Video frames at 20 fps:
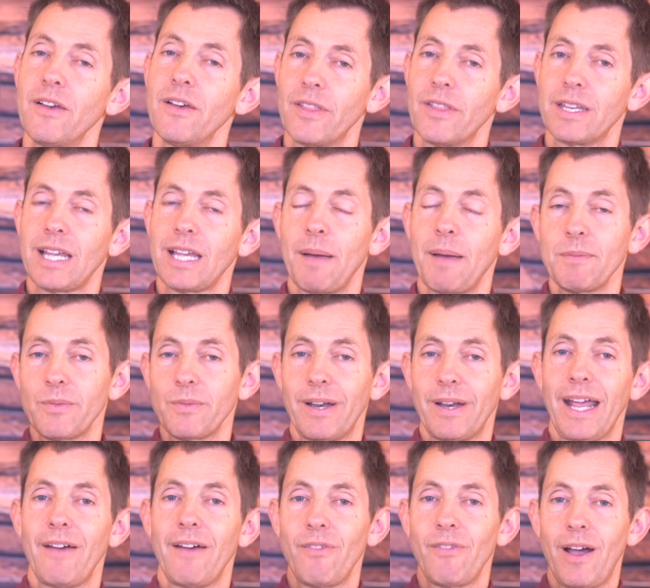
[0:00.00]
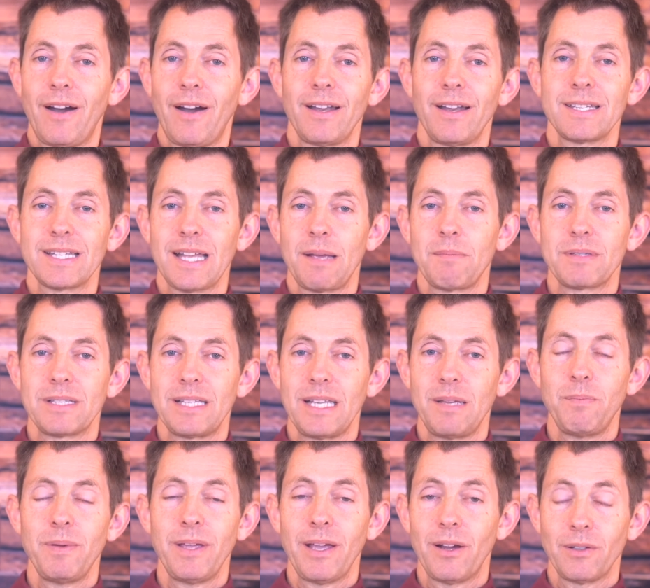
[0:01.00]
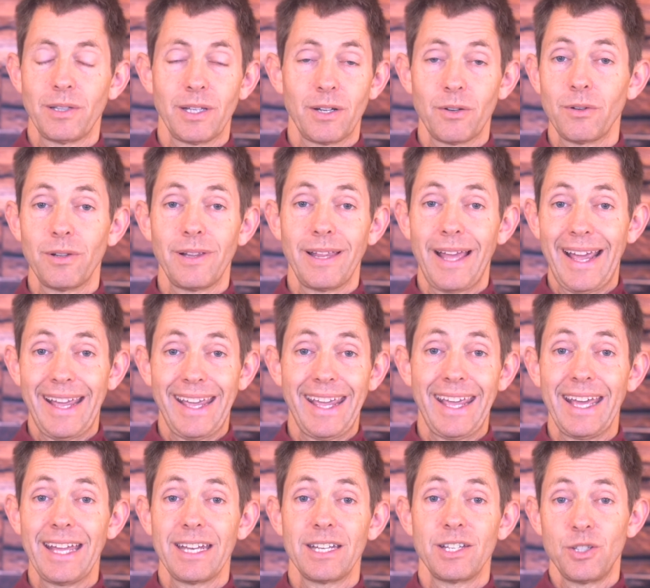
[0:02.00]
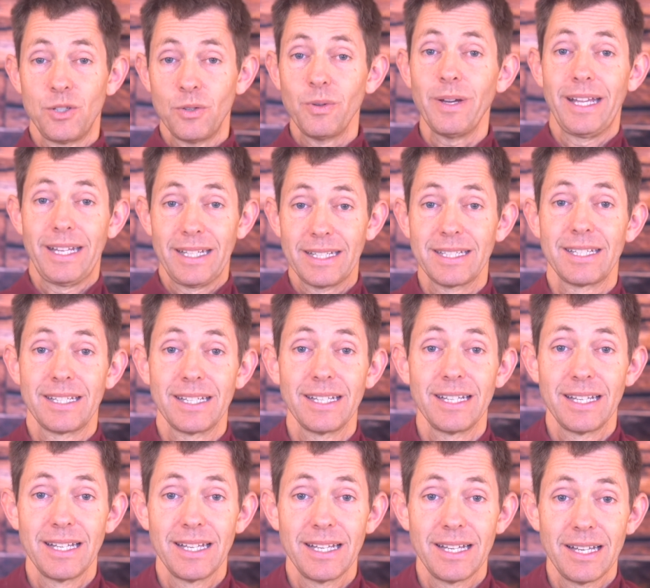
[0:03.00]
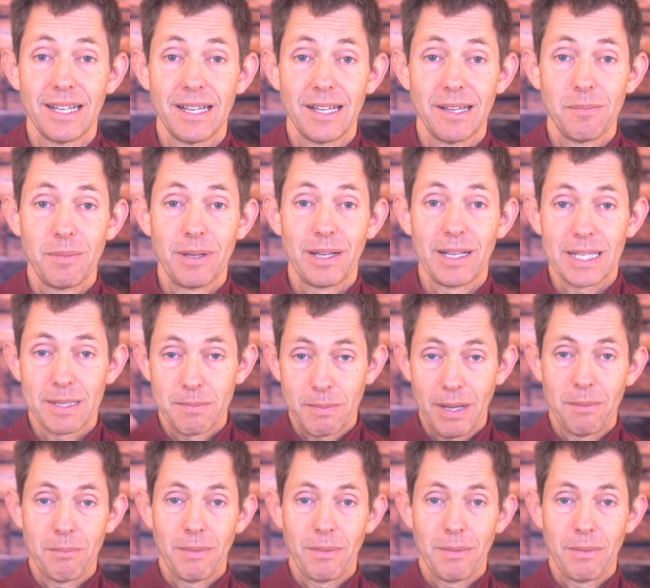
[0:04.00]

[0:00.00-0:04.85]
the times when I have the hardest time sleeping are literally I can't do it because my